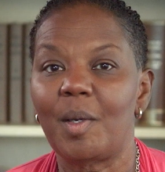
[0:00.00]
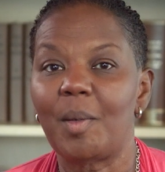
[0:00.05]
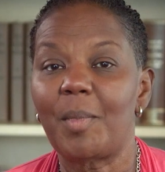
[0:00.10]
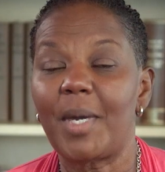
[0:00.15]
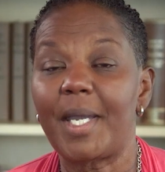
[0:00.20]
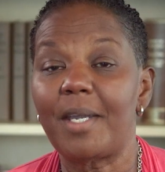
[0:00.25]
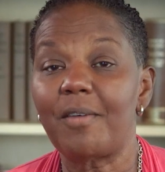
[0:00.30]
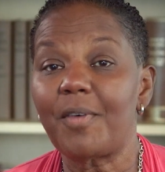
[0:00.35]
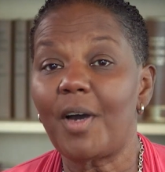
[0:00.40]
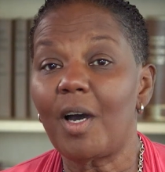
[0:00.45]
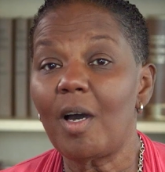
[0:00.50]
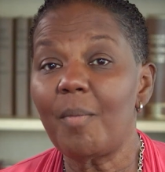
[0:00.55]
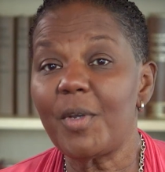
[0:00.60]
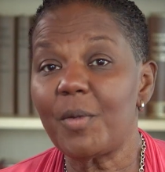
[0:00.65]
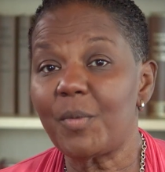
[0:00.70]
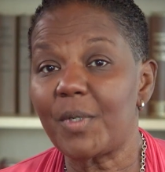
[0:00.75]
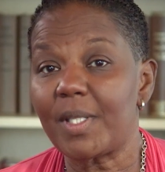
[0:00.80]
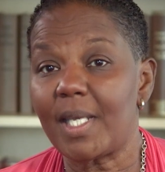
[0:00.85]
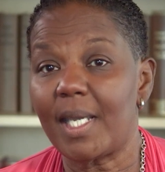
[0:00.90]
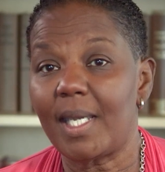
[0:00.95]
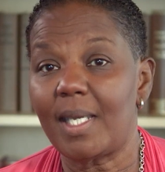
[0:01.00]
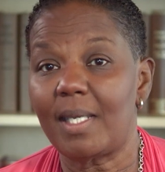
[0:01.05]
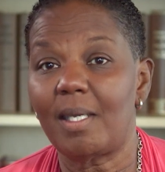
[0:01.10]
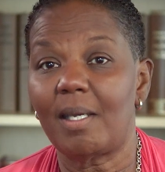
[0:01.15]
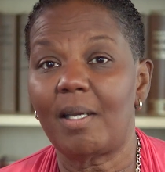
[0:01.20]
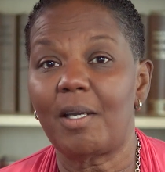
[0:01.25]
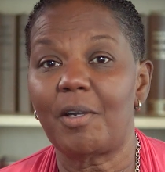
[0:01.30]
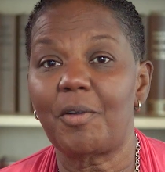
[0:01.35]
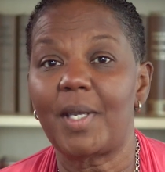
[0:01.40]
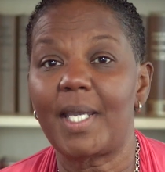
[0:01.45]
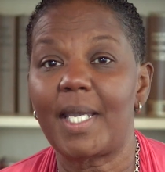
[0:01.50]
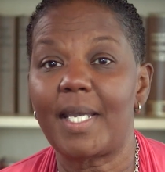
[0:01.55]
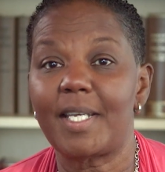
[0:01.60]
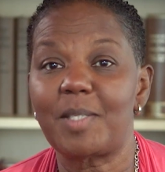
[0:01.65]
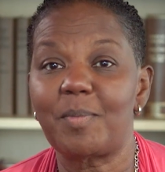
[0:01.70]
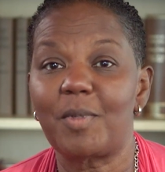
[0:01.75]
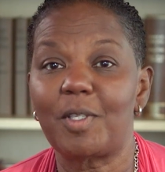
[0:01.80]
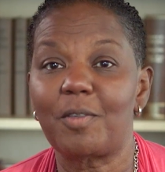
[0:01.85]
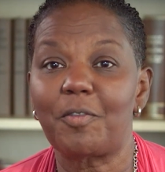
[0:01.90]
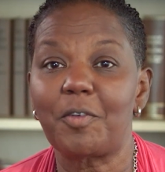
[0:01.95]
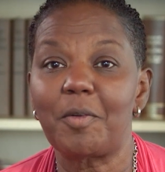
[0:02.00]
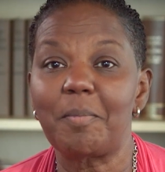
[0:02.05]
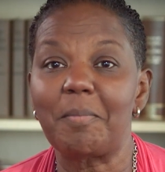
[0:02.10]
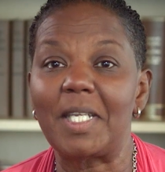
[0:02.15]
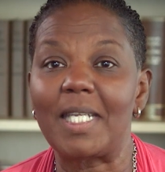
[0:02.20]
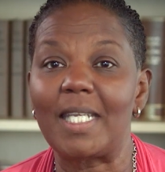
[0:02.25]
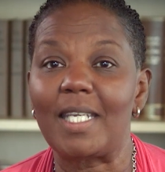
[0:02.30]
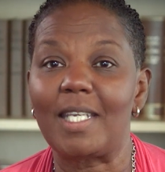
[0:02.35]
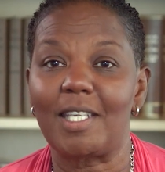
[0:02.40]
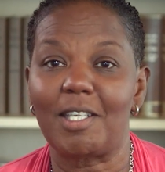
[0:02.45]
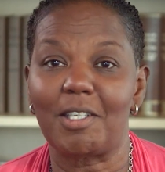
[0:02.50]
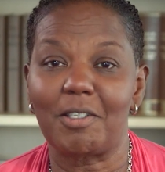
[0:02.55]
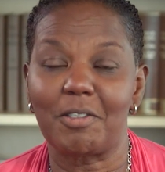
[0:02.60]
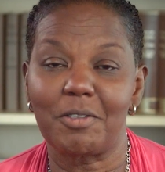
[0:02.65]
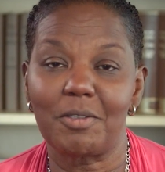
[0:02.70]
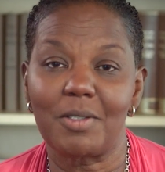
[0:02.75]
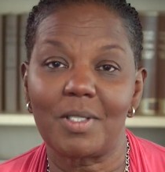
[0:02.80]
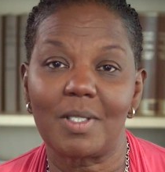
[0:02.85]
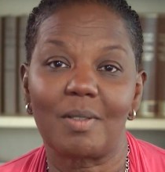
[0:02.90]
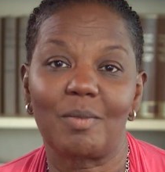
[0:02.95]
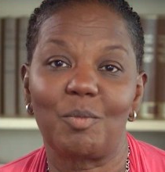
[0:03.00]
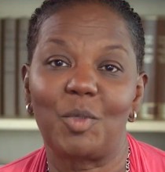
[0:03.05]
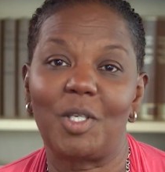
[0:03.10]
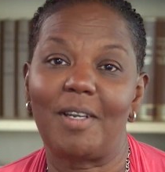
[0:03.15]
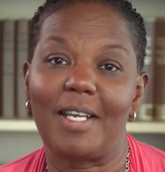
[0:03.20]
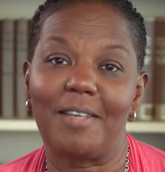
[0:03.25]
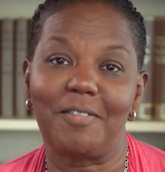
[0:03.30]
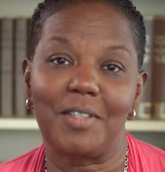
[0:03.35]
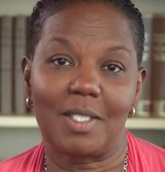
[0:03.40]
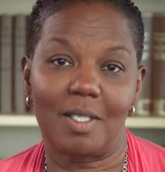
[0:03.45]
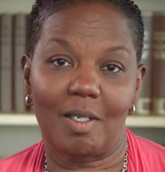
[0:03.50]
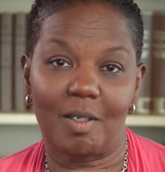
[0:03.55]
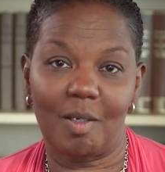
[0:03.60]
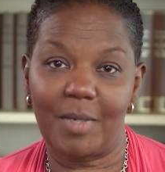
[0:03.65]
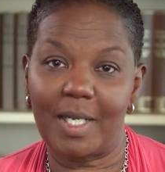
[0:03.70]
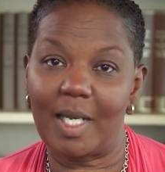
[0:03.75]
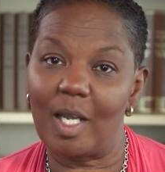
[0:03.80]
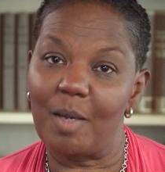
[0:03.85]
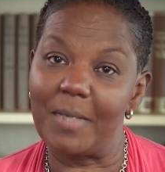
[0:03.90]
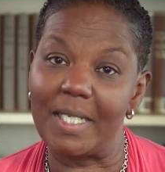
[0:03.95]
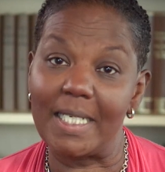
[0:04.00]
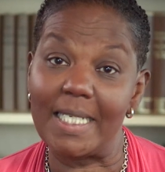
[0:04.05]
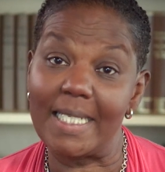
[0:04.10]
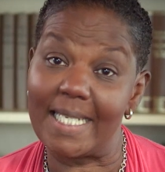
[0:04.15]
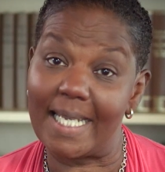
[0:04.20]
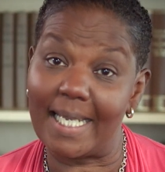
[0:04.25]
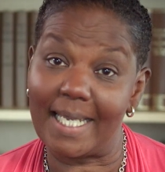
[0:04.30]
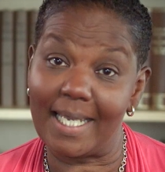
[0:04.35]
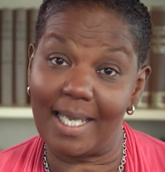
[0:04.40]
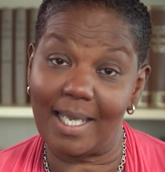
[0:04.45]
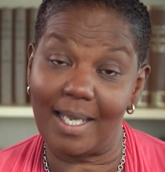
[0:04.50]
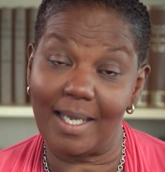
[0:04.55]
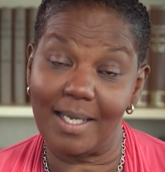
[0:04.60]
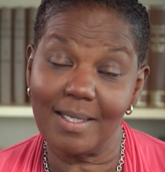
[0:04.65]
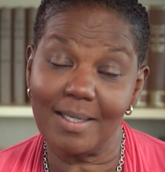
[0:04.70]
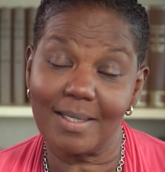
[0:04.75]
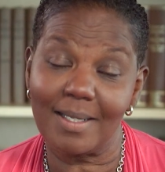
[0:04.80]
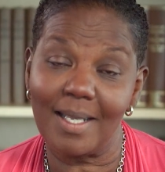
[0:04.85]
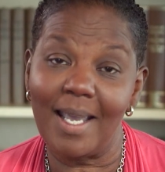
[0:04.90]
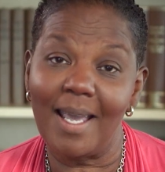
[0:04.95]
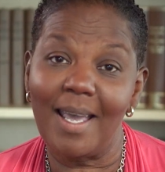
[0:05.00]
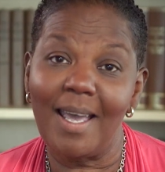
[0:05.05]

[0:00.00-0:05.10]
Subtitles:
My involvement with AERA has been for many years. We don't have to talk about how many decades.